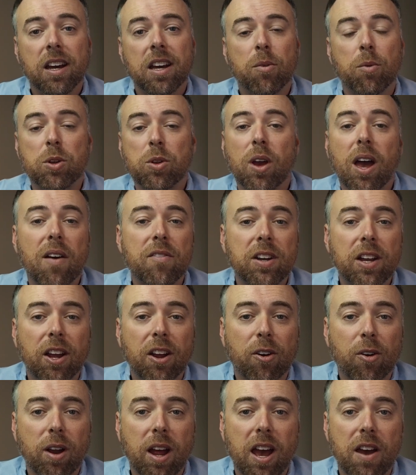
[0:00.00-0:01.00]
when you have an
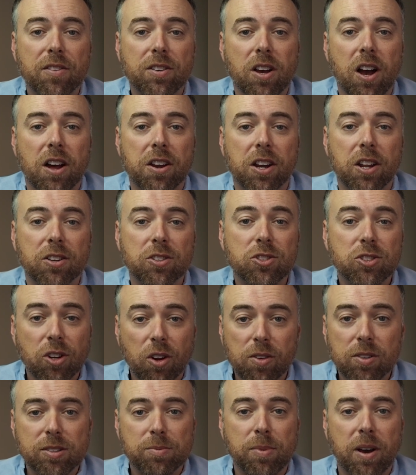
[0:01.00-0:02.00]
aircraft on an
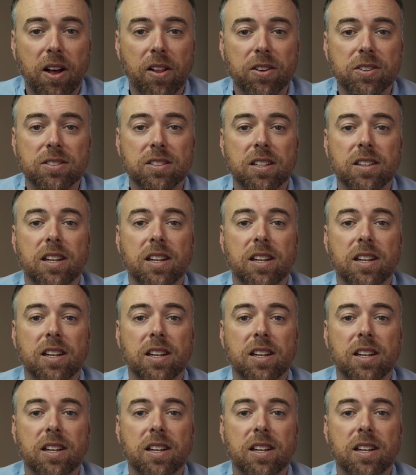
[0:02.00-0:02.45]
insurance policy